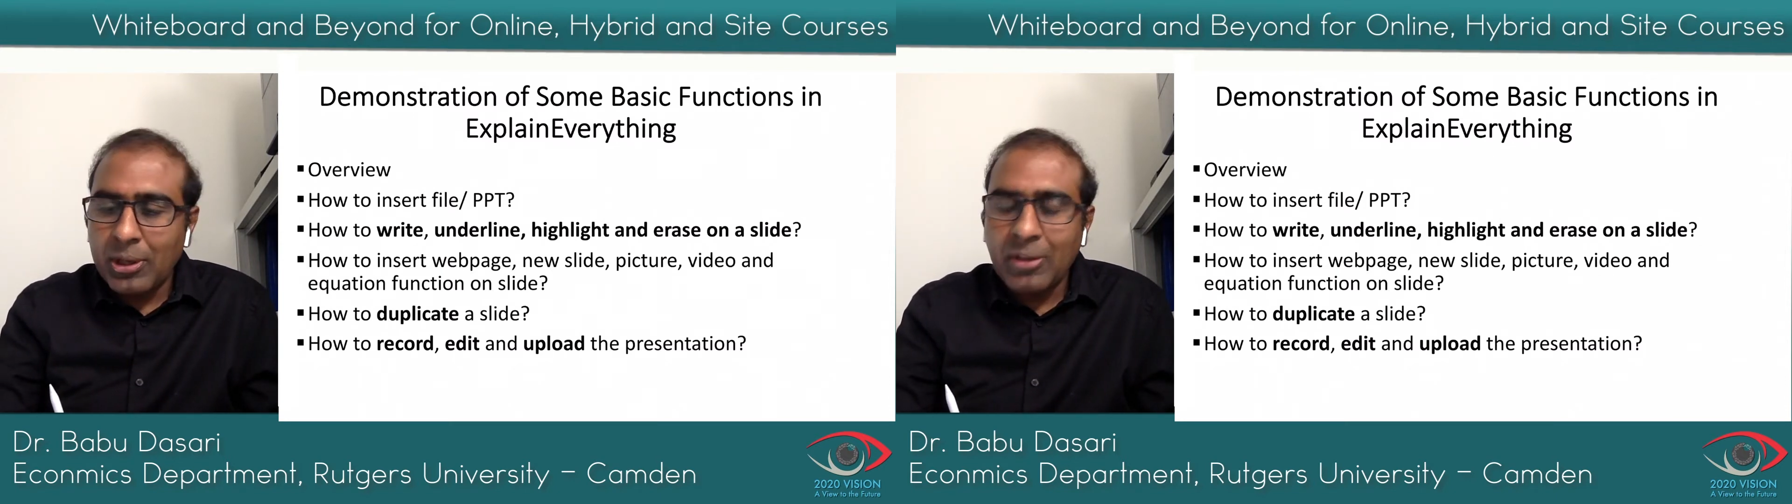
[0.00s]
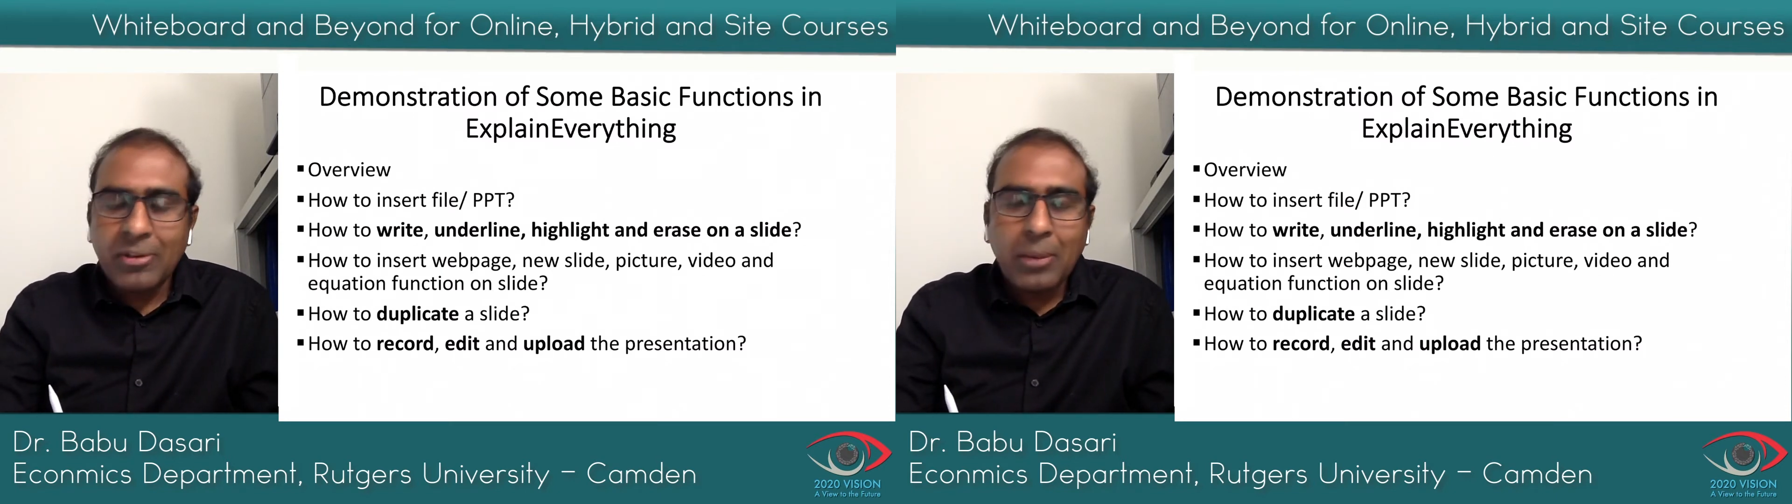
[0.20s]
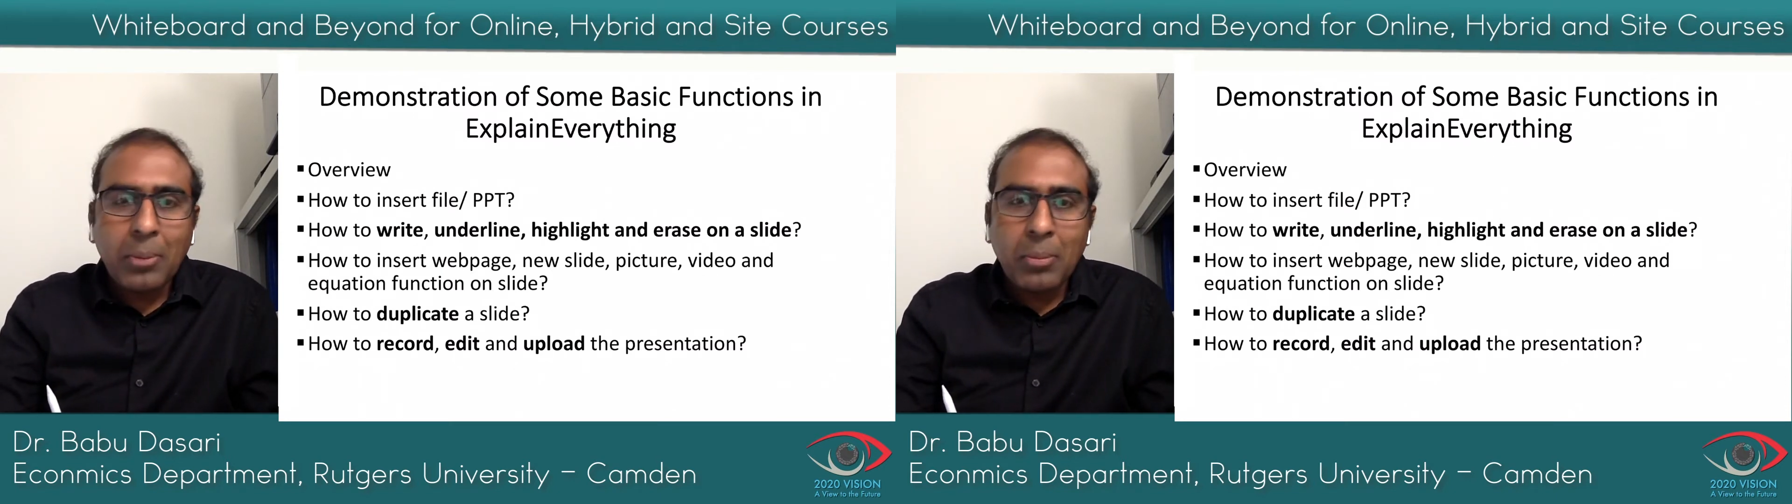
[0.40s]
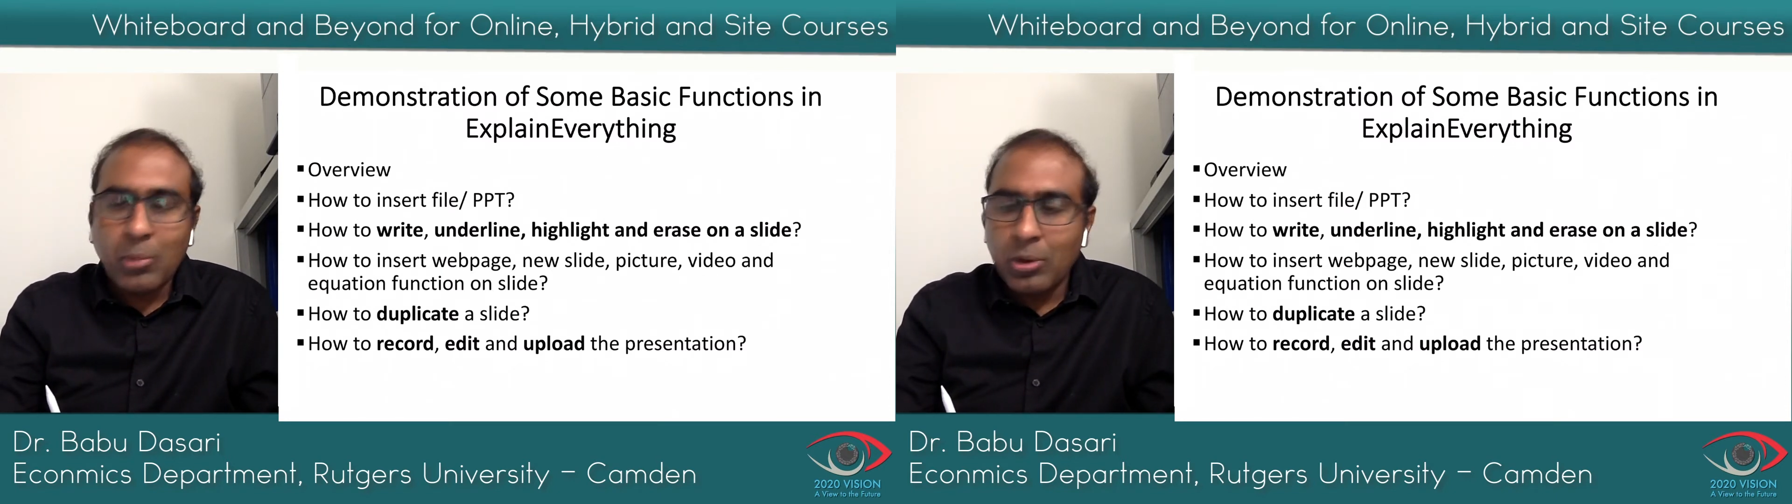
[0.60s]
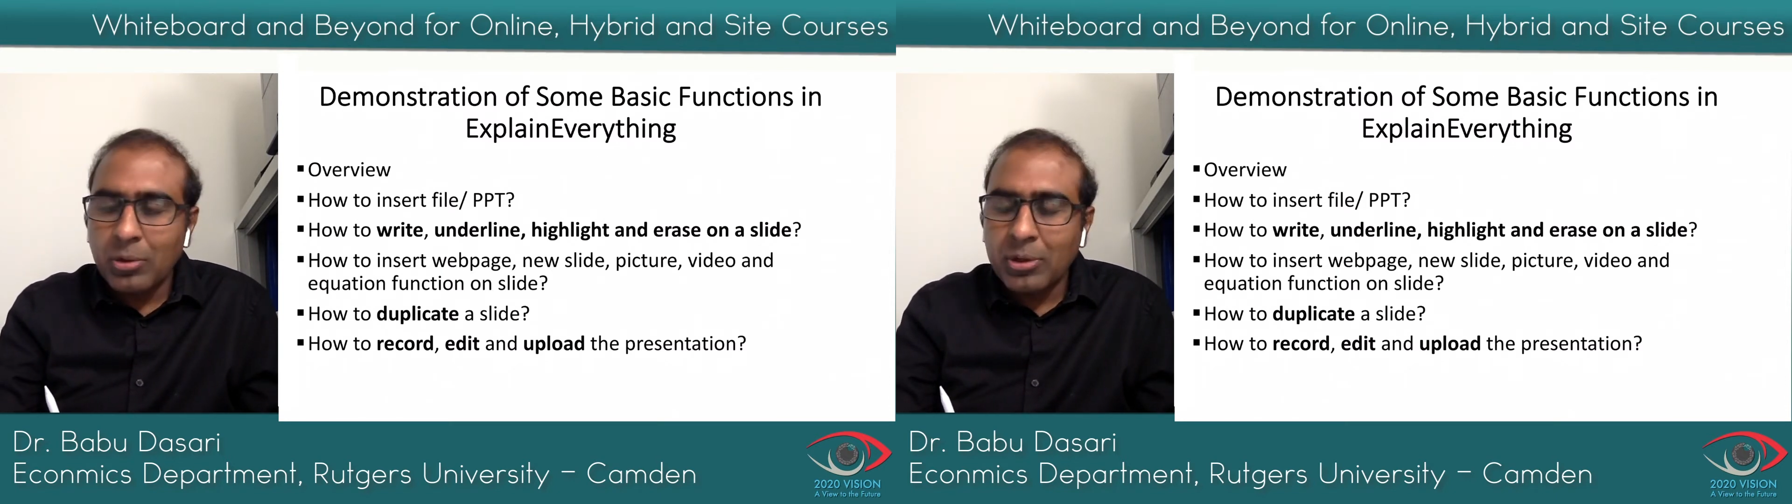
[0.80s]
is I'm
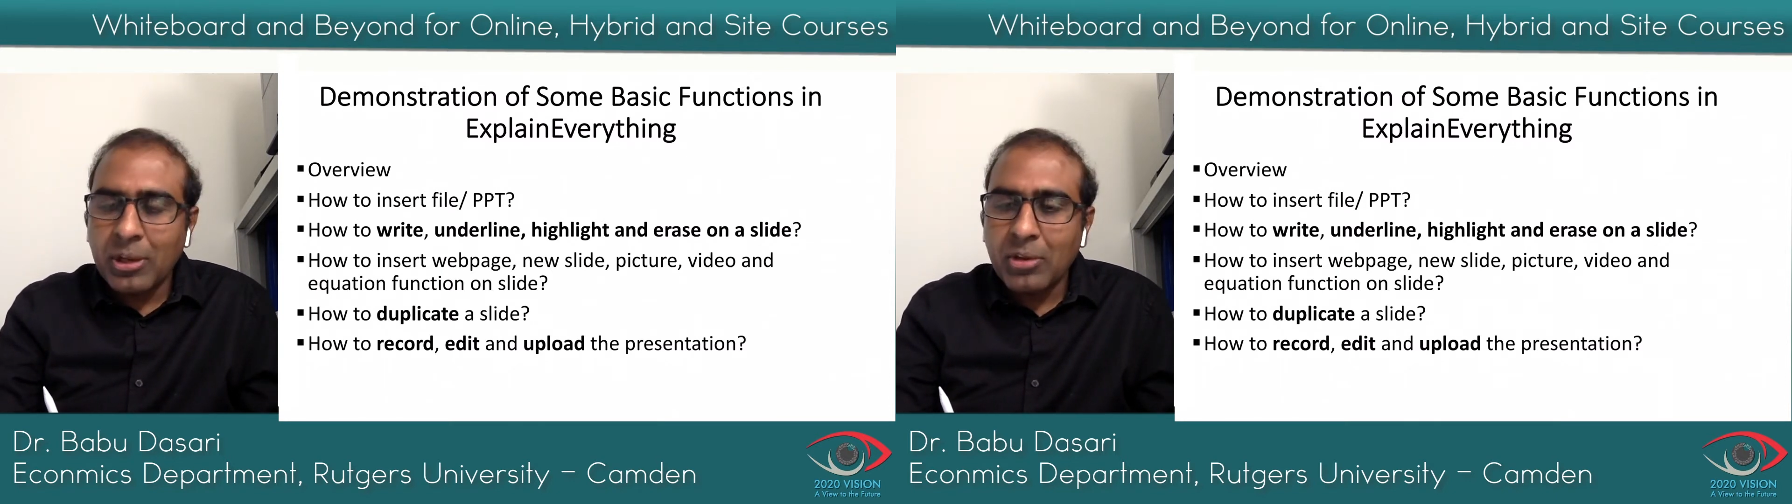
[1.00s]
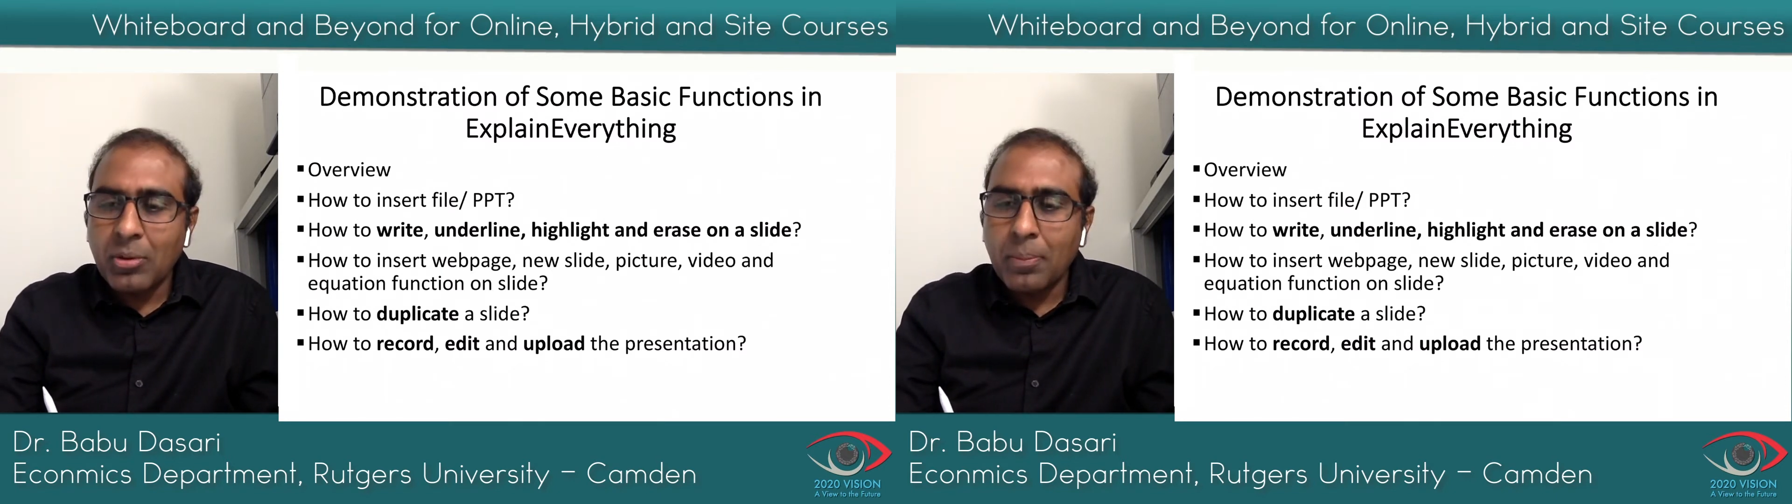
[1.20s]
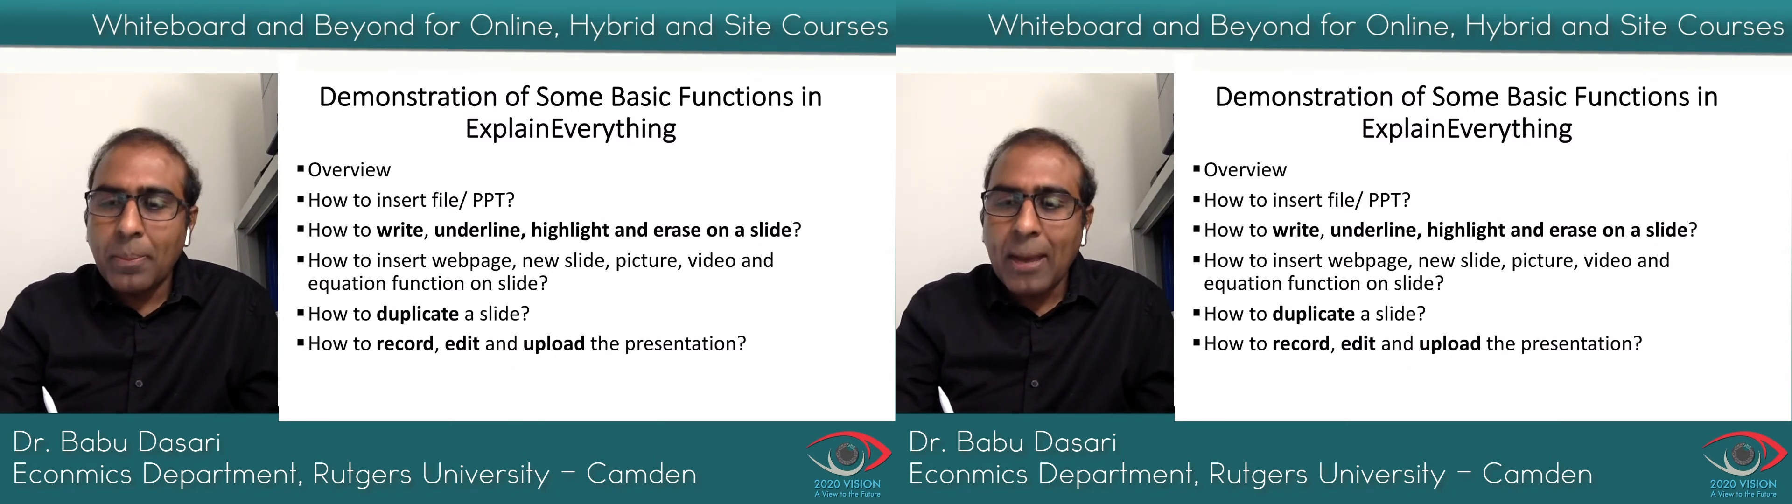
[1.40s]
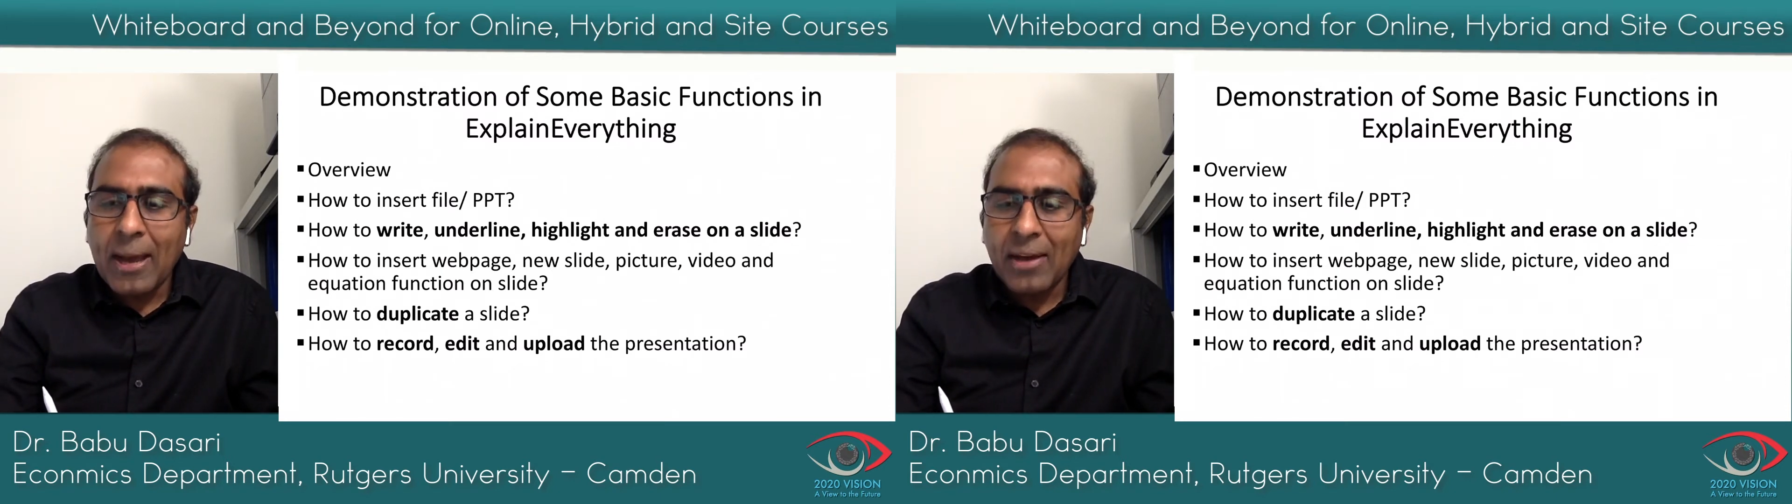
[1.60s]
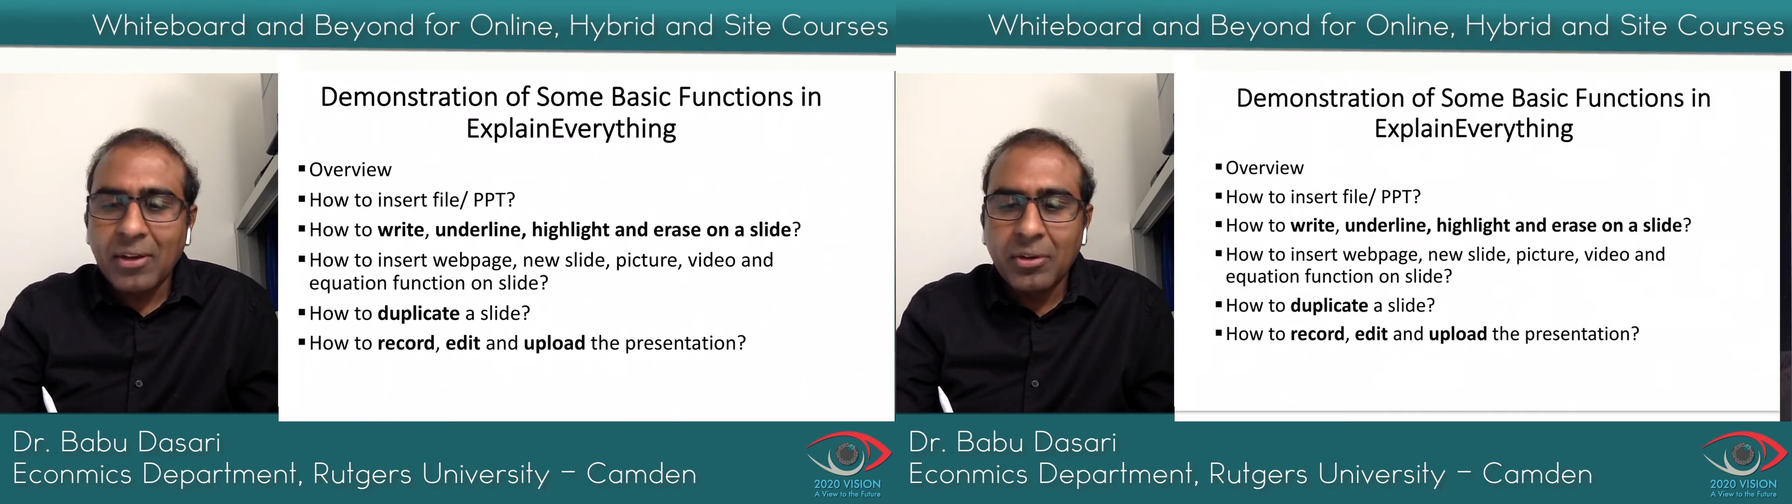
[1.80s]
going to take you back